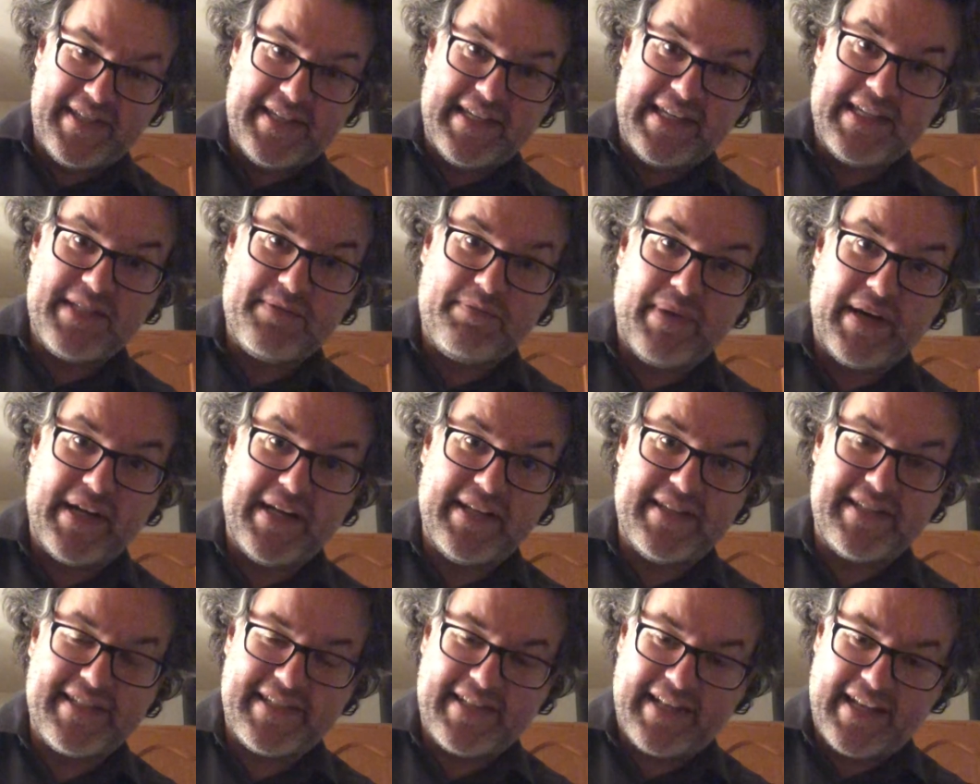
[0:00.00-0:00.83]
is, but
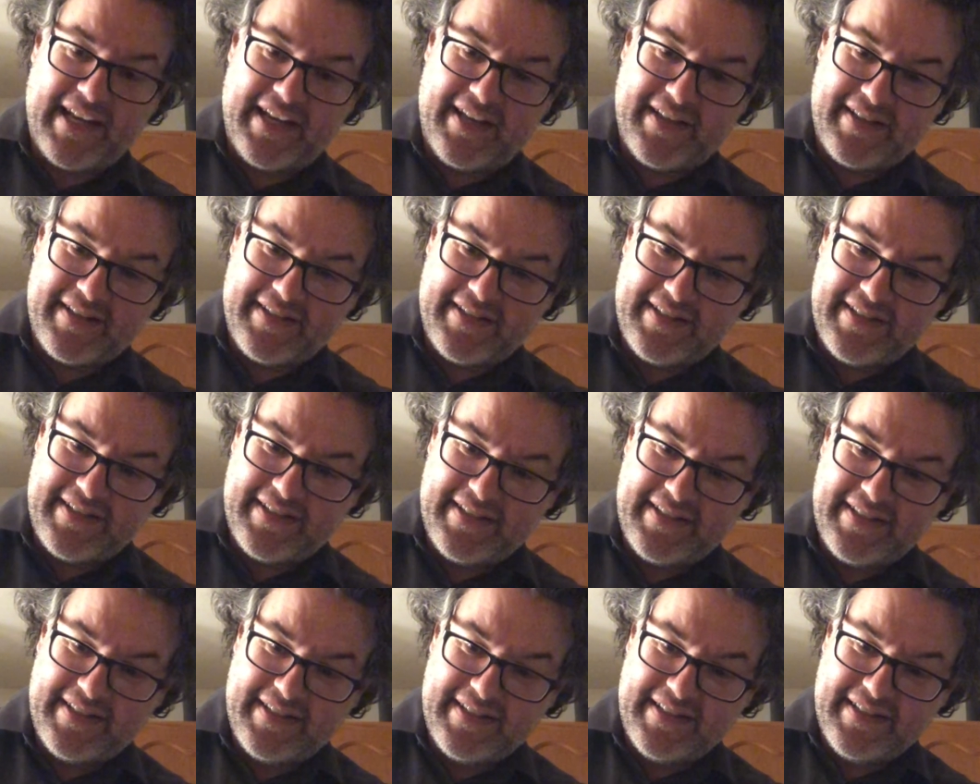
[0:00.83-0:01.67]
it's like,
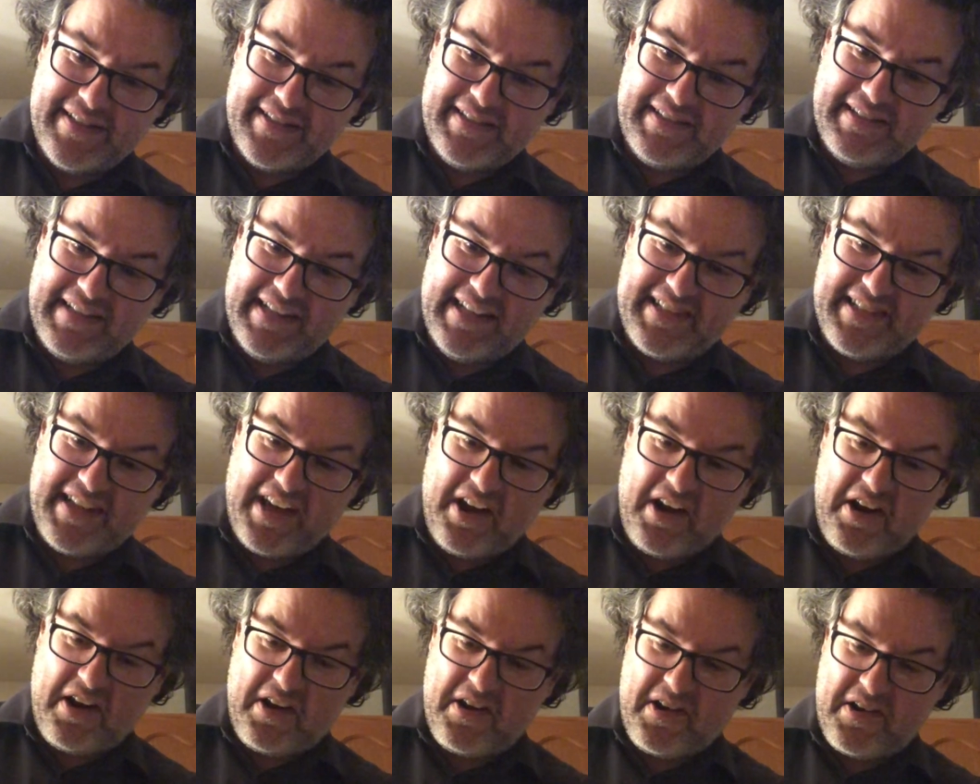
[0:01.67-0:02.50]
it's
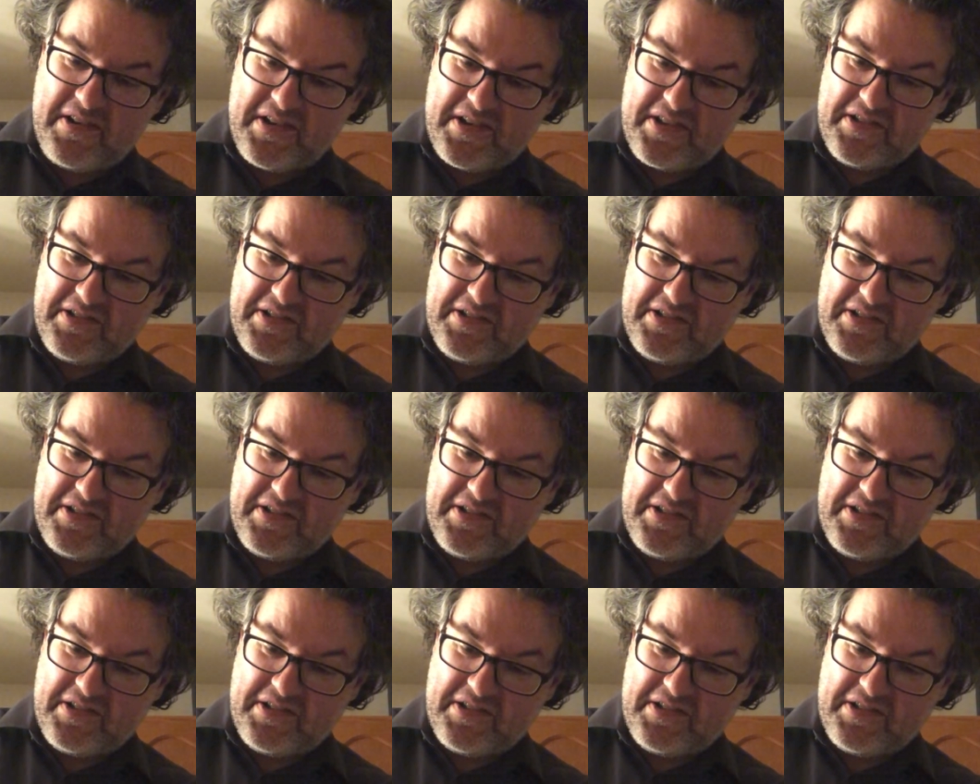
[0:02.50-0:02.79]
hard.